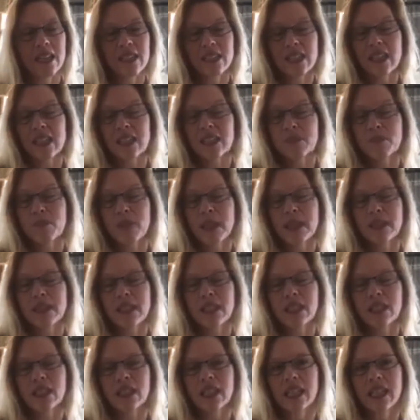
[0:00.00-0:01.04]
it's
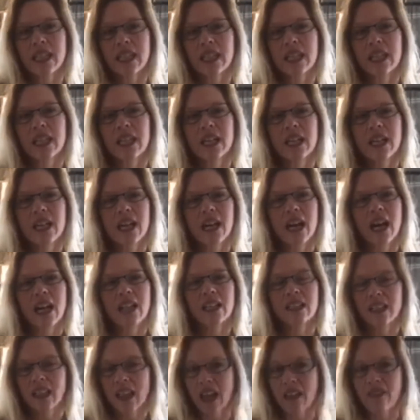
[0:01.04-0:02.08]
basically
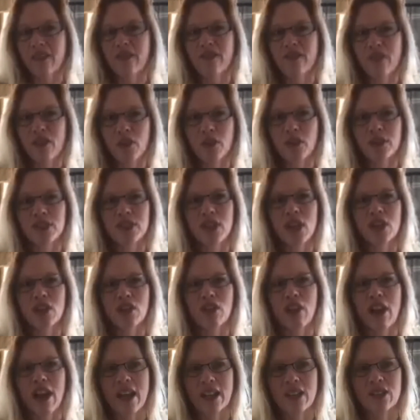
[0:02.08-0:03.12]
a life focused on
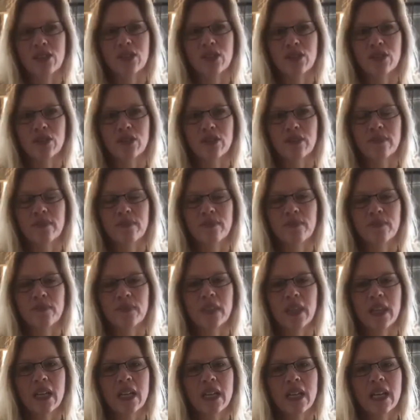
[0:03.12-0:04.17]
gratitude.
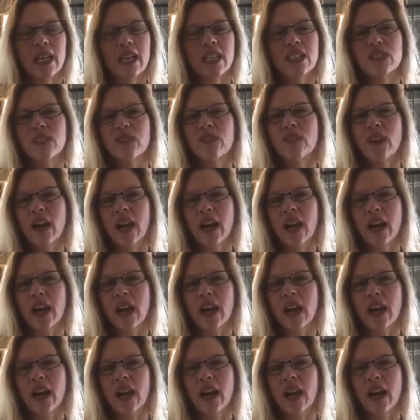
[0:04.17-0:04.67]
It's